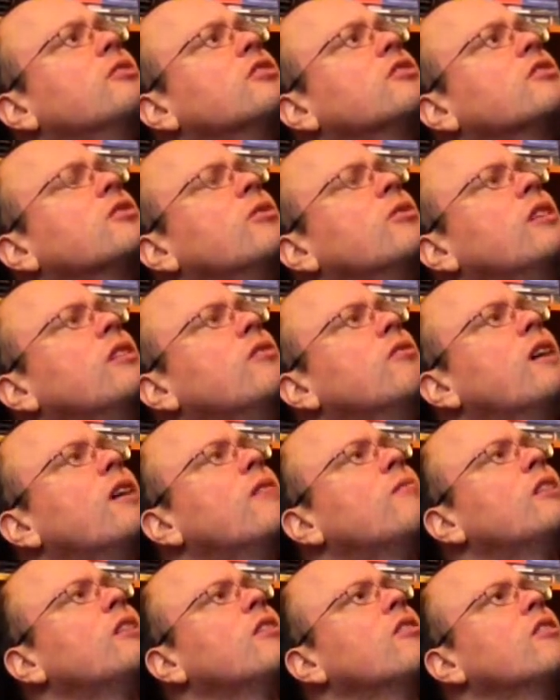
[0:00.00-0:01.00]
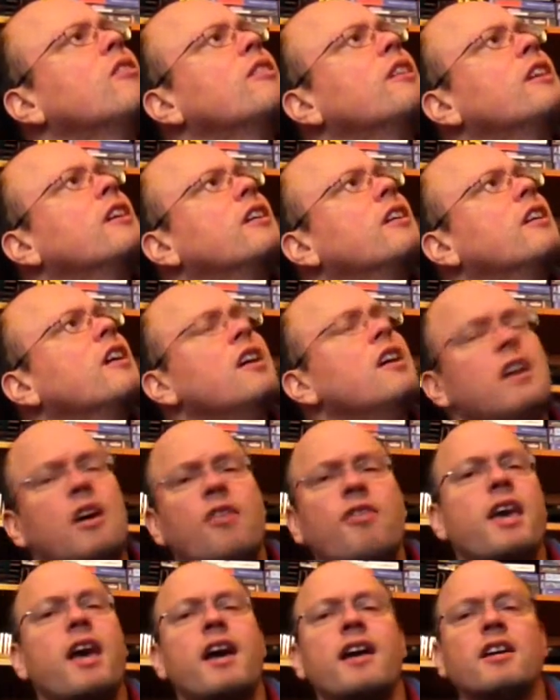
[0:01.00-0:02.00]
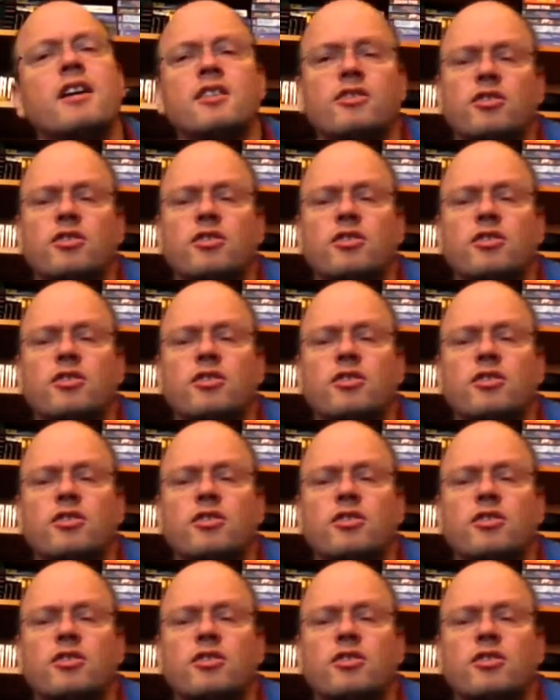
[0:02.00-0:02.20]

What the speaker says: just totally rambling on here. Oh yeah,